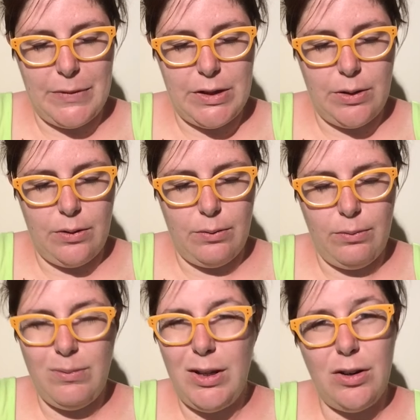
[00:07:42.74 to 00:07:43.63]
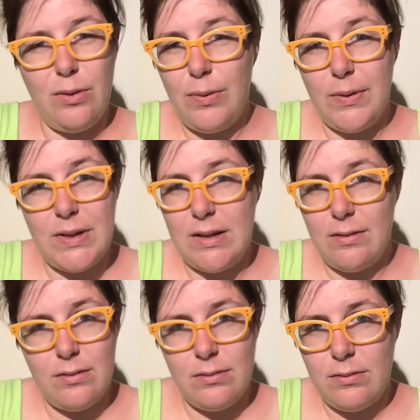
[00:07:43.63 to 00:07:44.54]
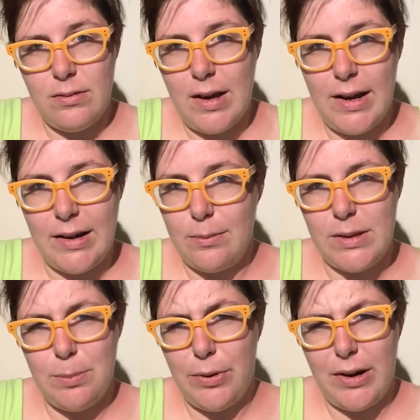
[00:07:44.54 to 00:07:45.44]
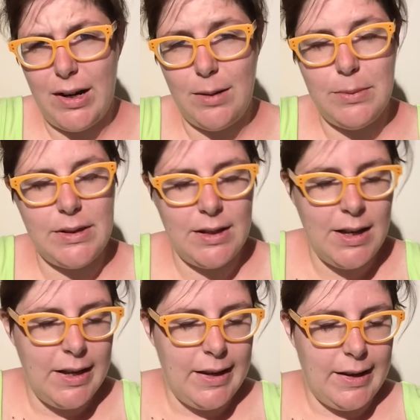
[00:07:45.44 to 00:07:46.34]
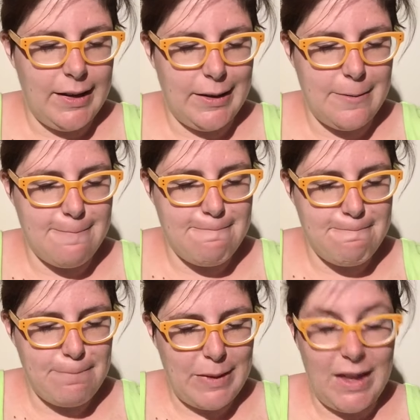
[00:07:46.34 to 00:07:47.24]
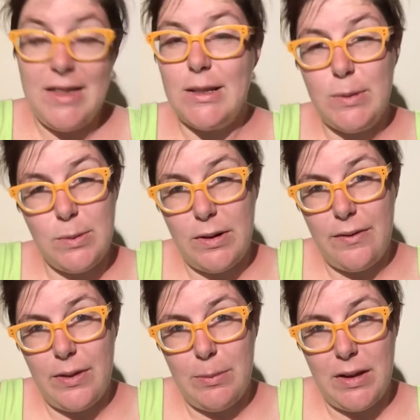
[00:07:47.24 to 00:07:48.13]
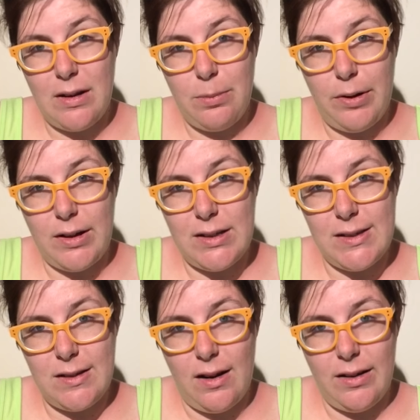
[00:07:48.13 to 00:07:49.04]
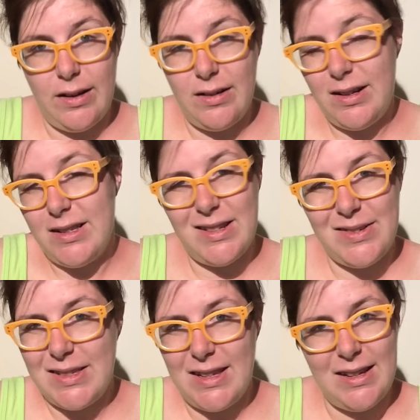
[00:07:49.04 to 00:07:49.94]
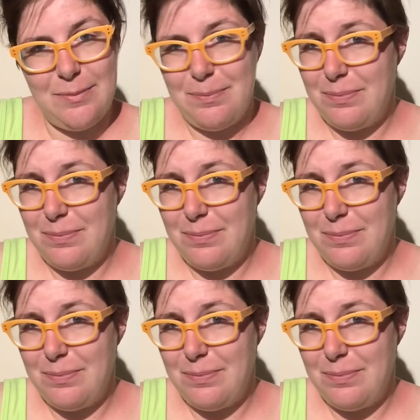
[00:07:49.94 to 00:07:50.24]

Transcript: so, you know, 15 items perhaps. And this was one of them that I brought to Scotland, because I was like,